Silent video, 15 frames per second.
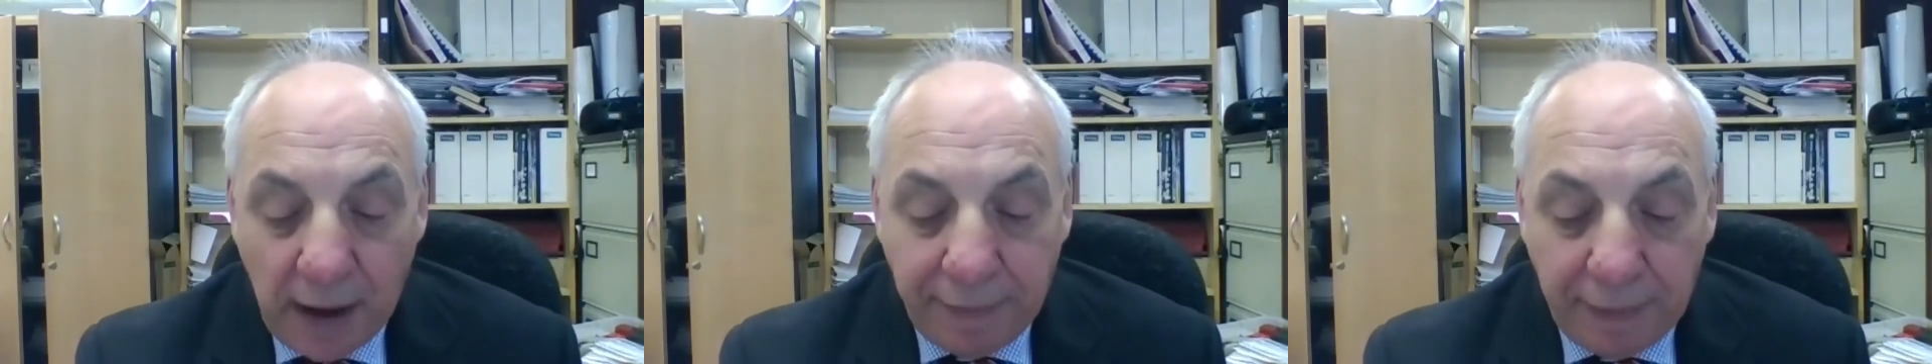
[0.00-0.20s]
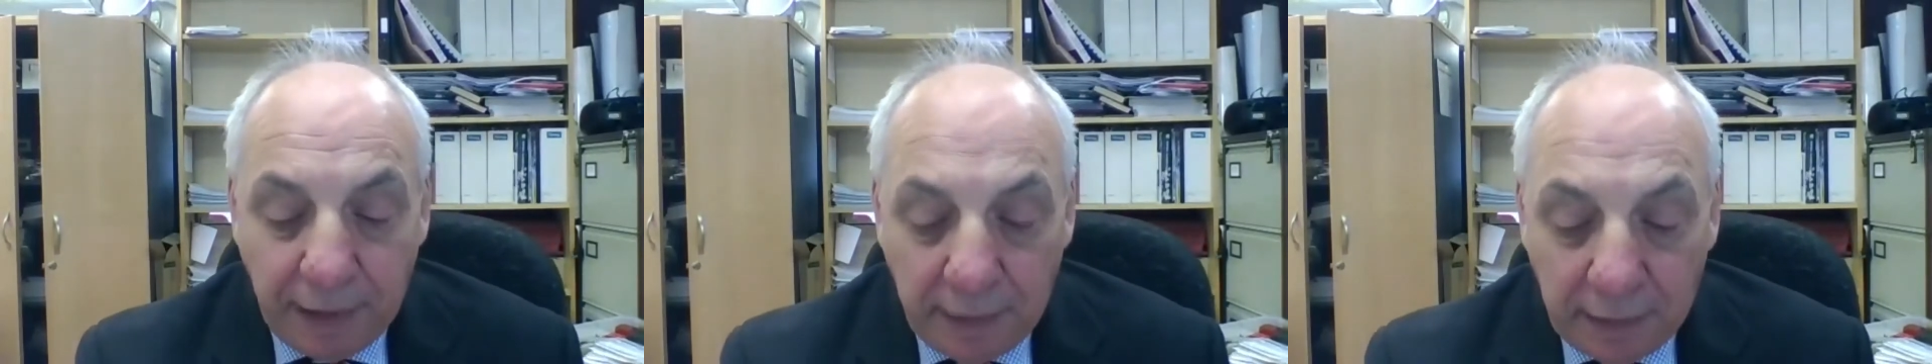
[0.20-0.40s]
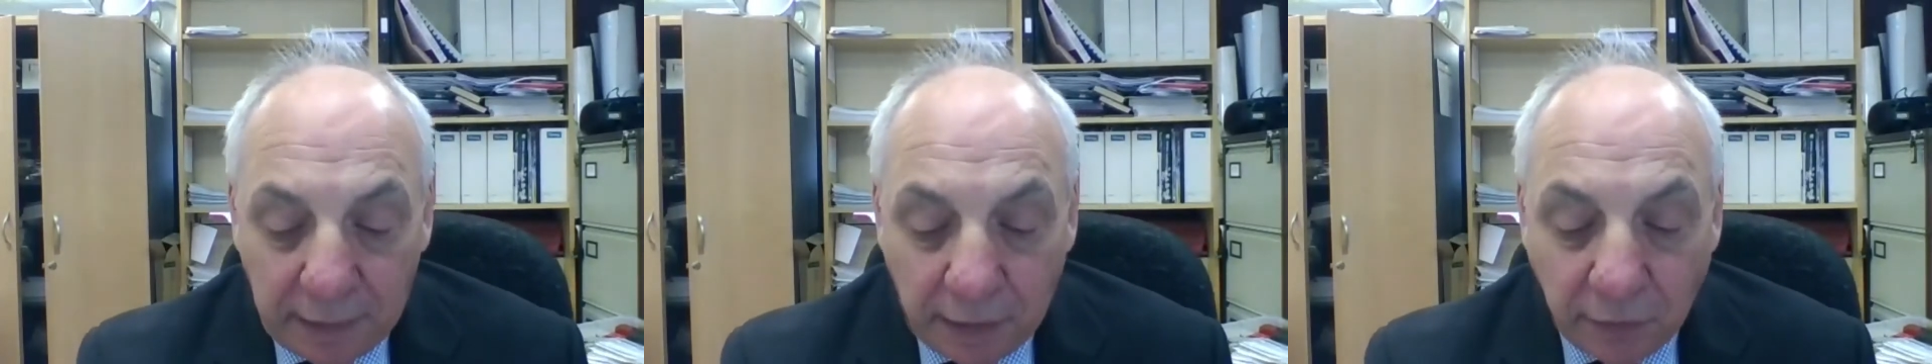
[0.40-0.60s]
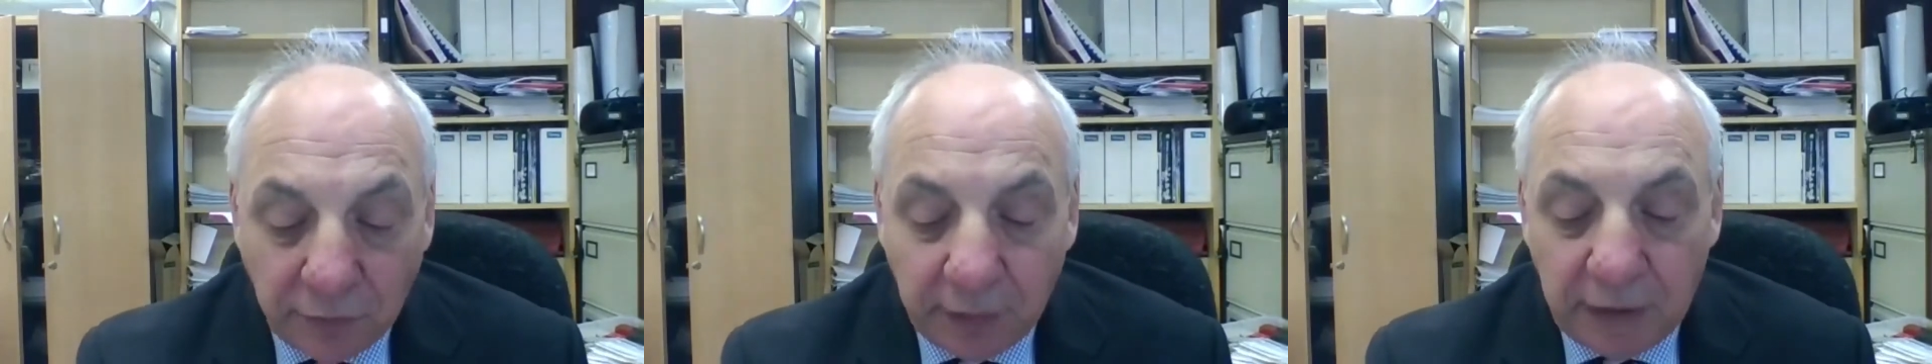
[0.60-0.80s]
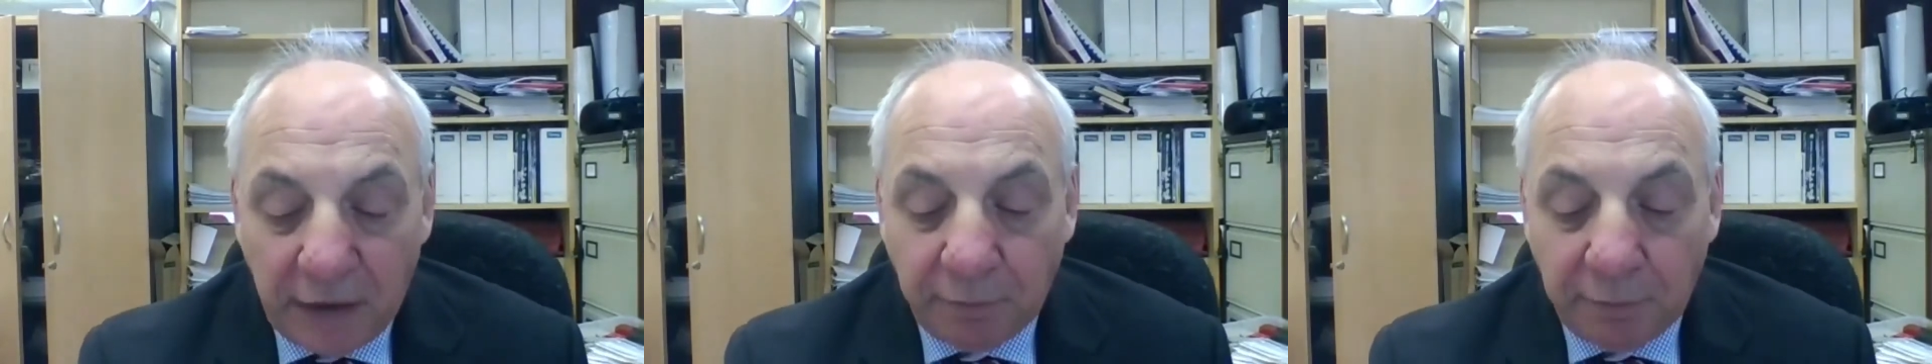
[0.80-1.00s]
and the
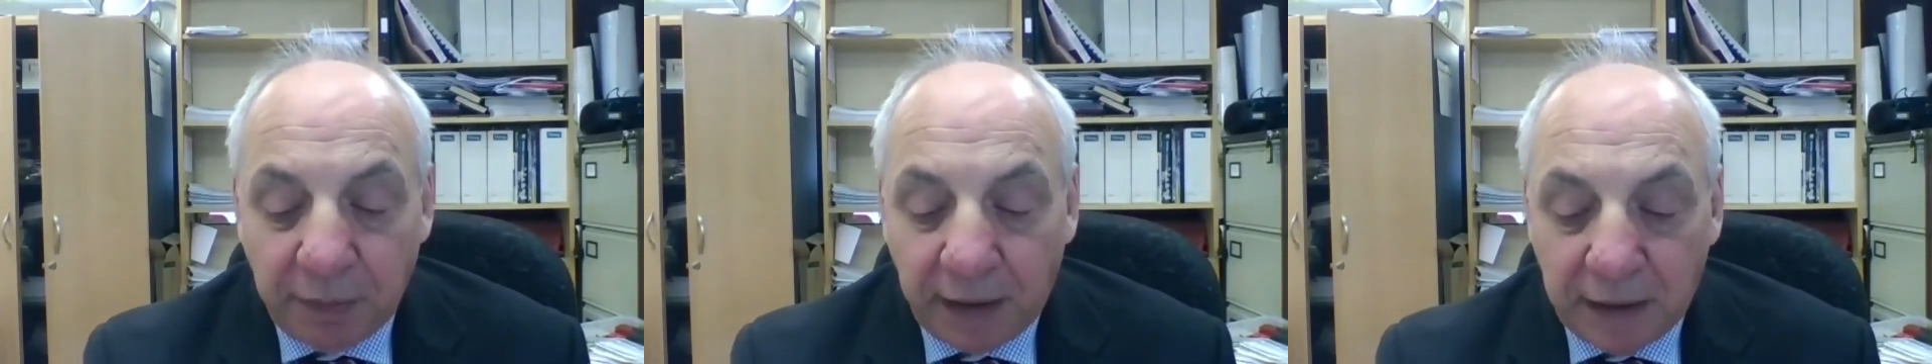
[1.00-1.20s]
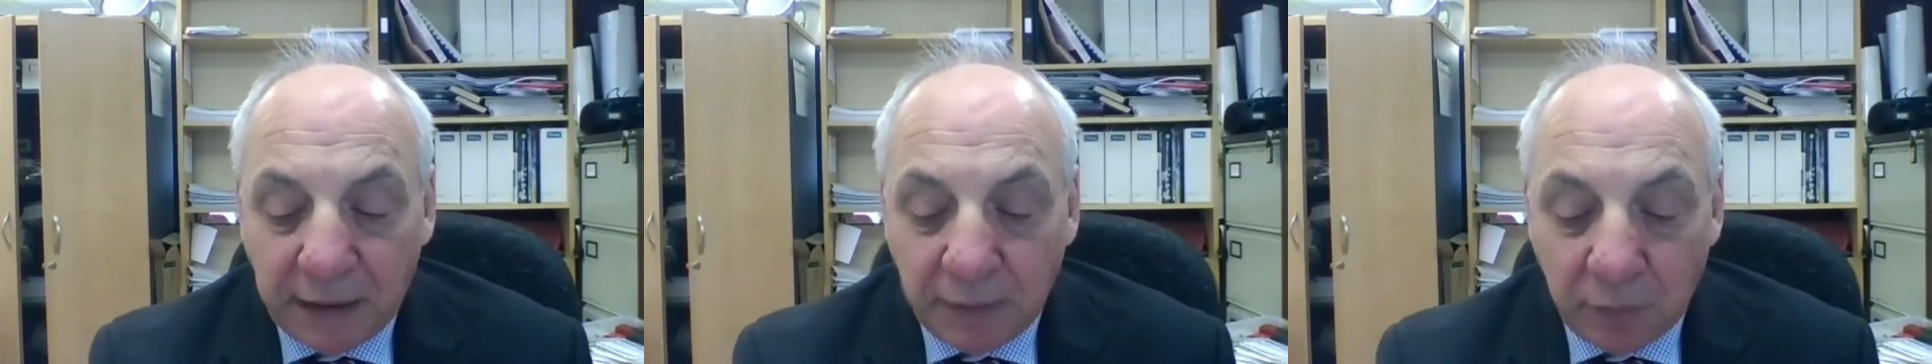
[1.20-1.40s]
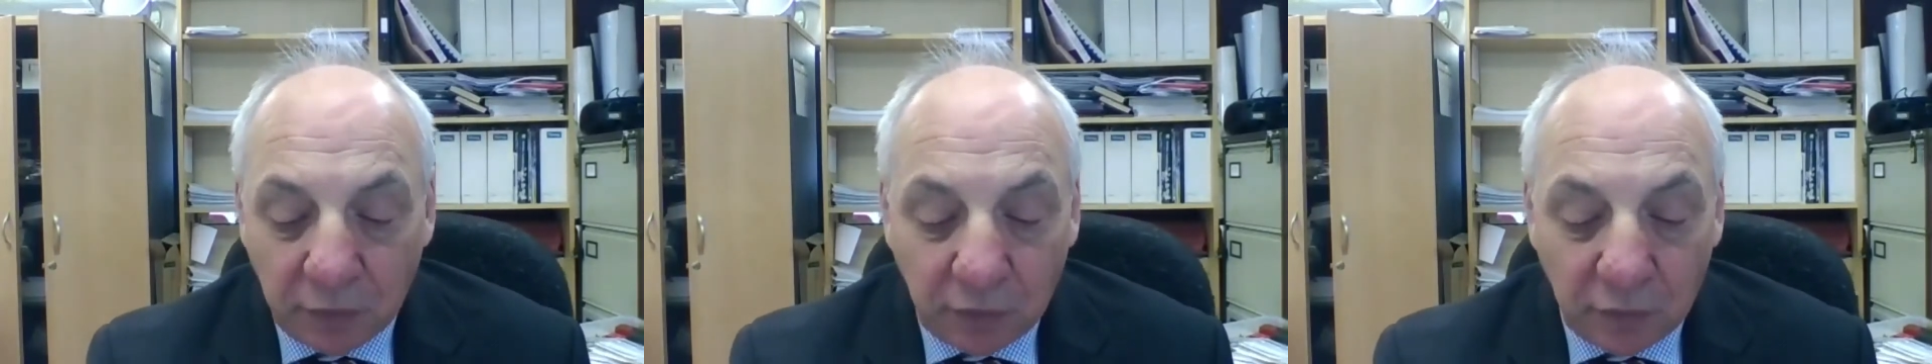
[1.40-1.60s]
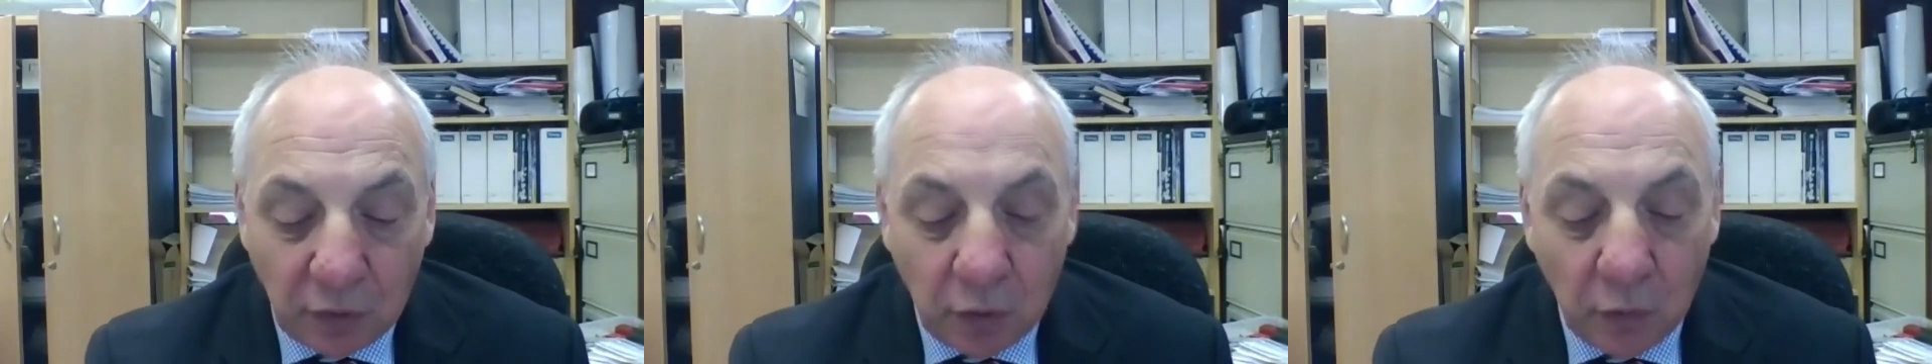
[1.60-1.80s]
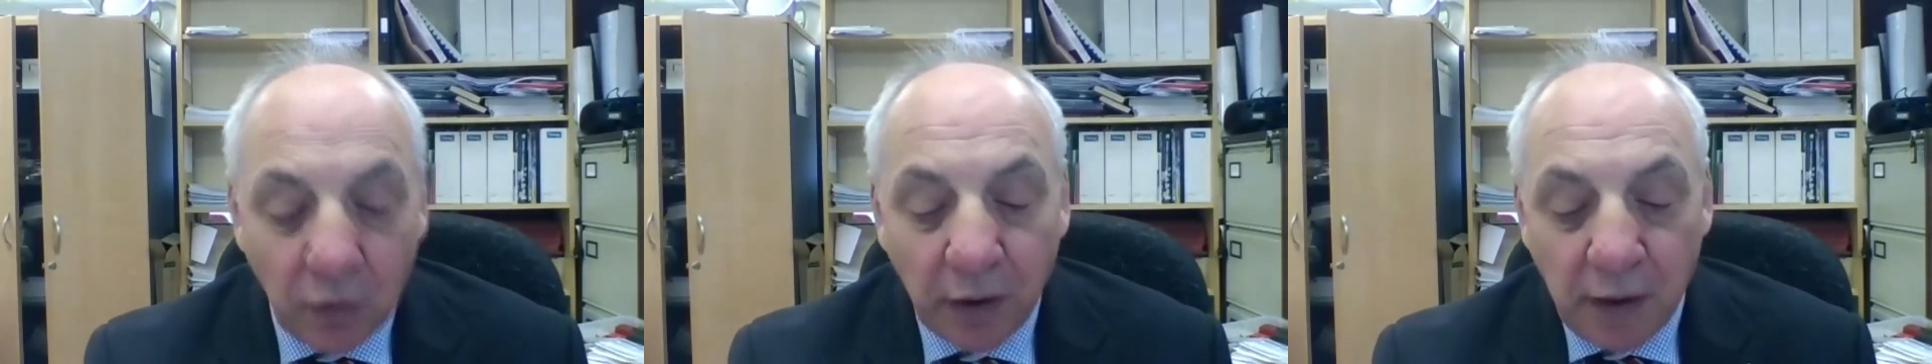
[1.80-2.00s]
houses left behind were
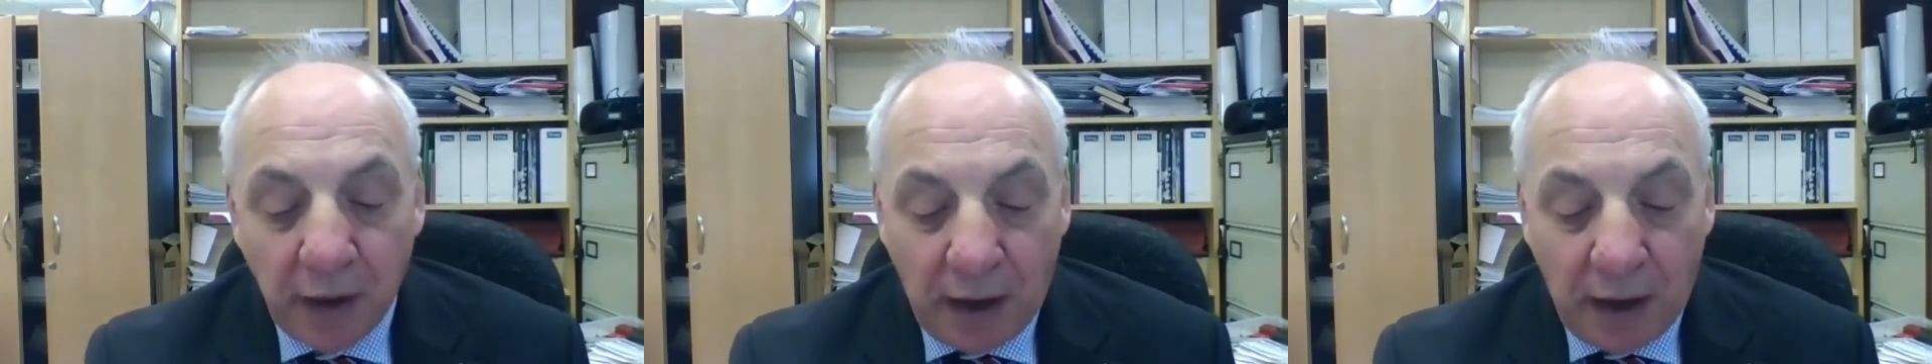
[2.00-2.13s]
sold,